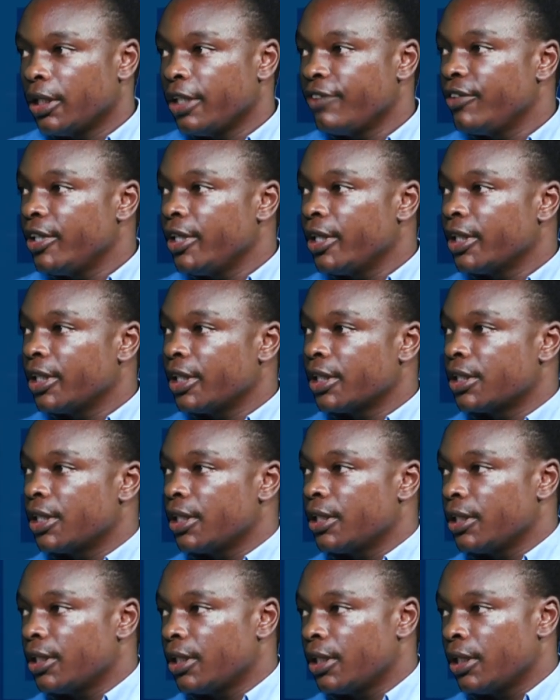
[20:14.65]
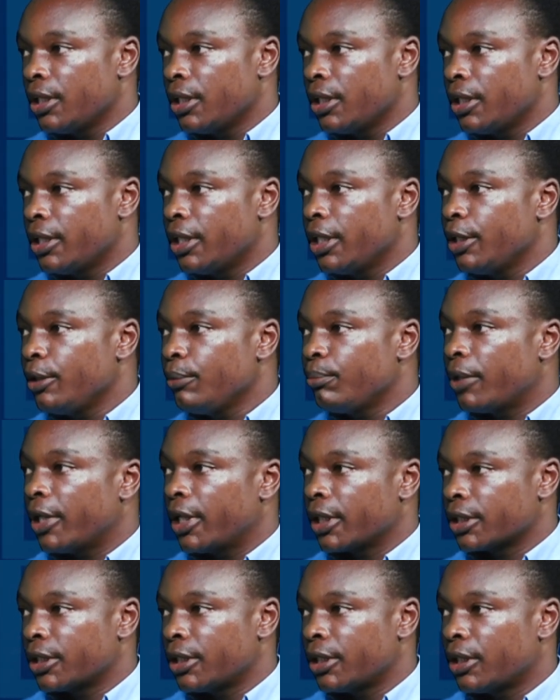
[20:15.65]
if they understand the
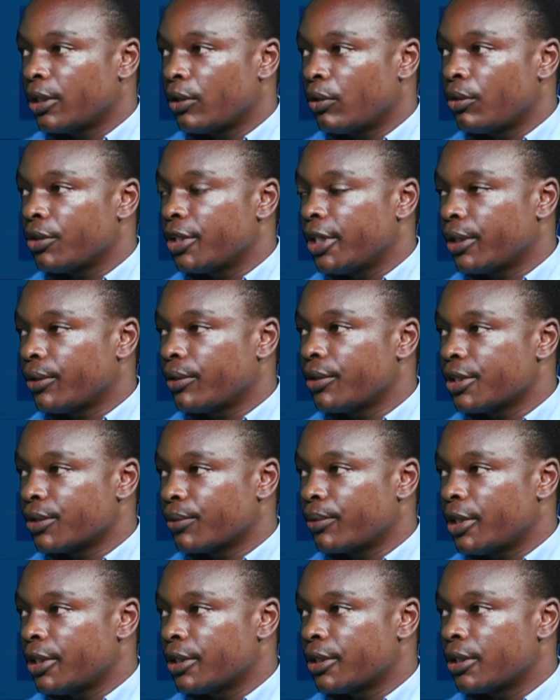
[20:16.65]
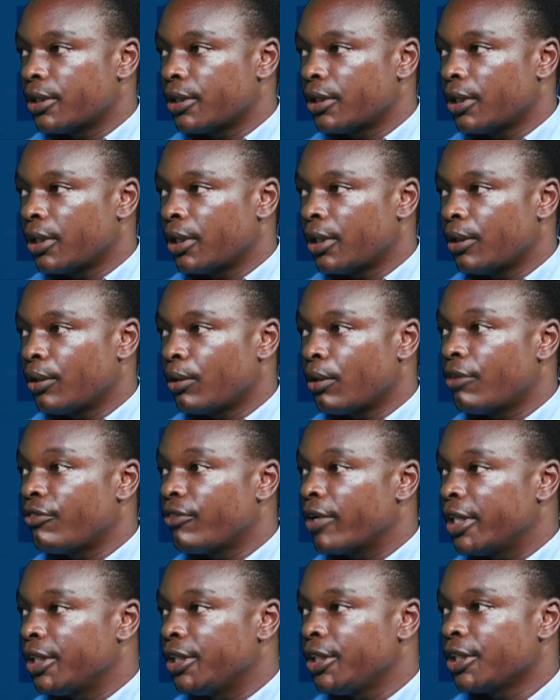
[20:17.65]
impact or the consequence of
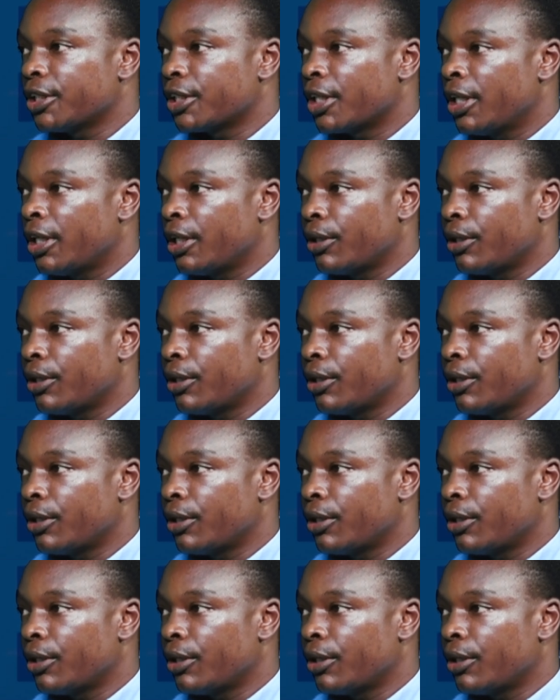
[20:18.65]
addiction,